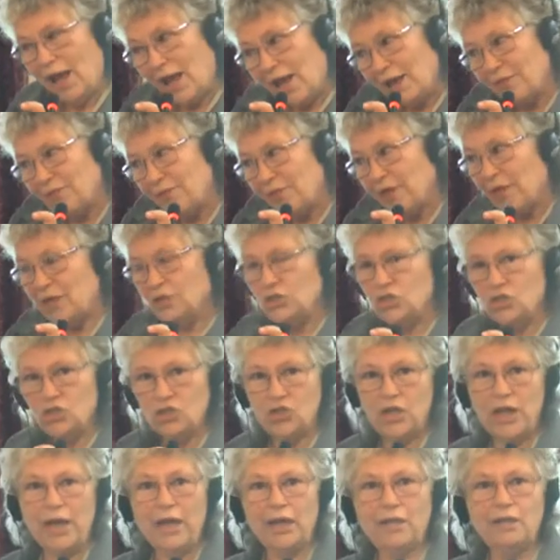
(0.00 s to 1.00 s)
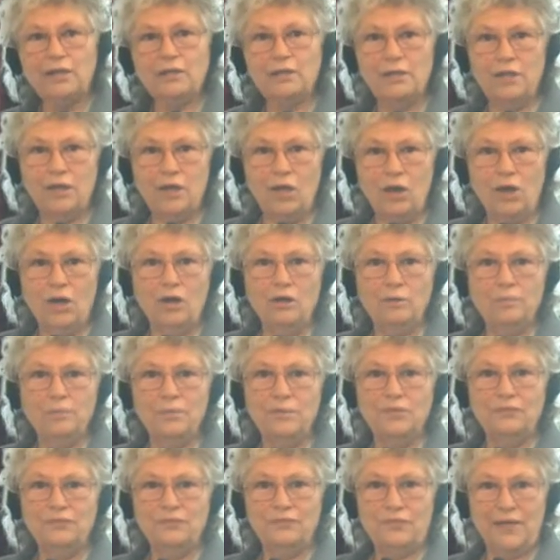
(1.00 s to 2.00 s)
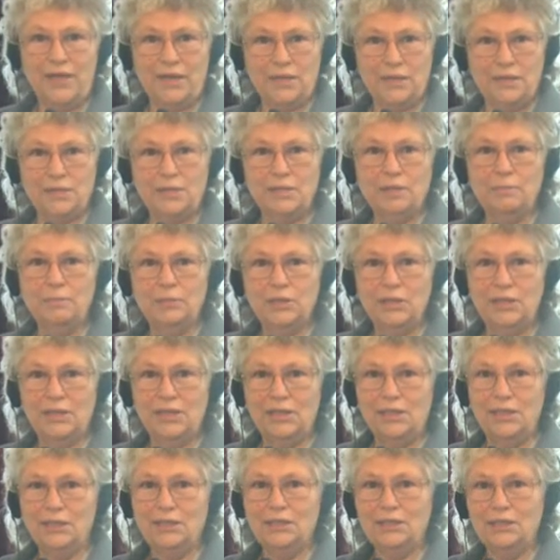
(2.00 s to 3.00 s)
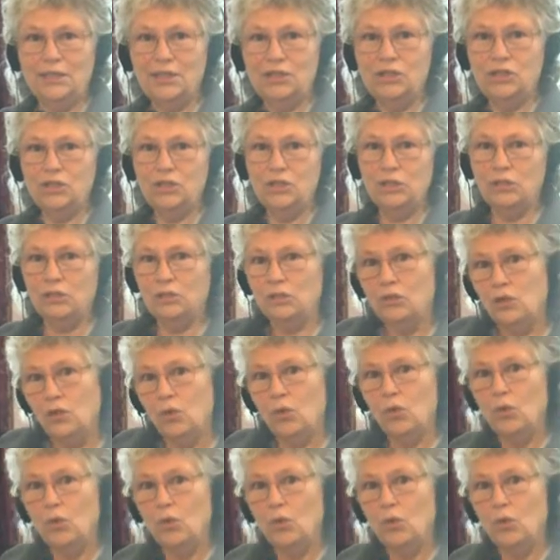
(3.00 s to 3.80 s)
and then check the Ottoman facsimile edition,